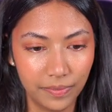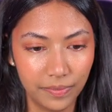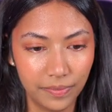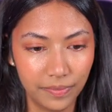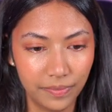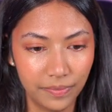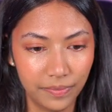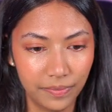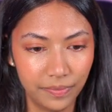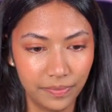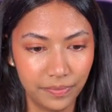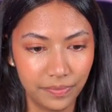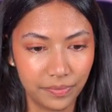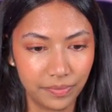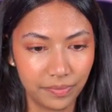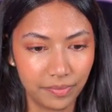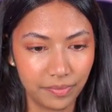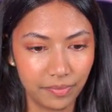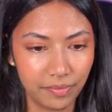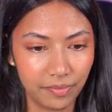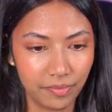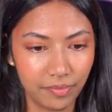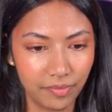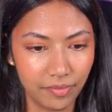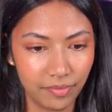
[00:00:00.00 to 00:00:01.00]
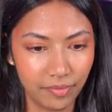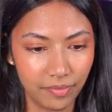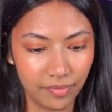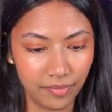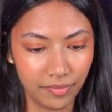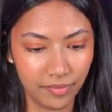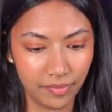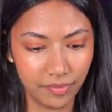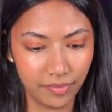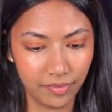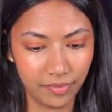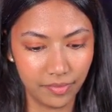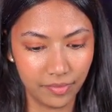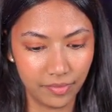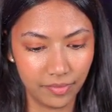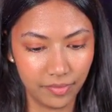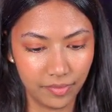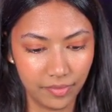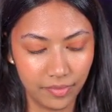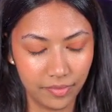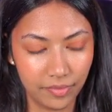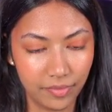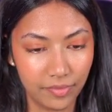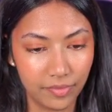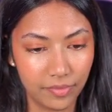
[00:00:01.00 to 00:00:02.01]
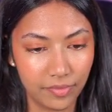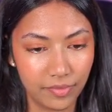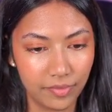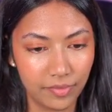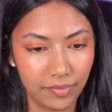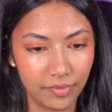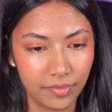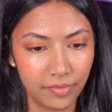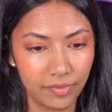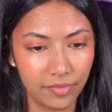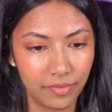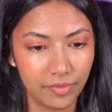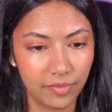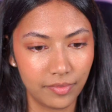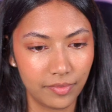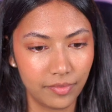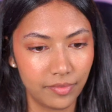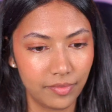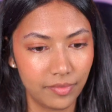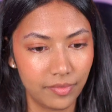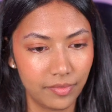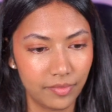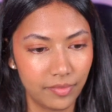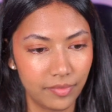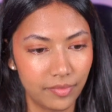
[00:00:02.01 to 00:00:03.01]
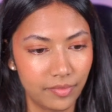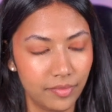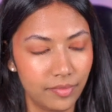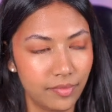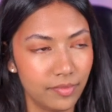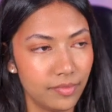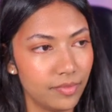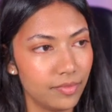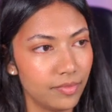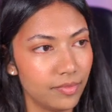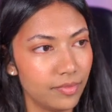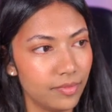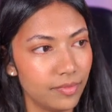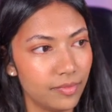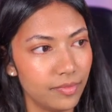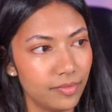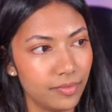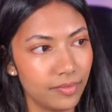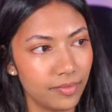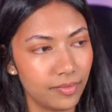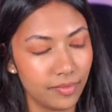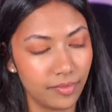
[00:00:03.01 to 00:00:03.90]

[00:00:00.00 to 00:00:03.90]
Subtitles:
(silence)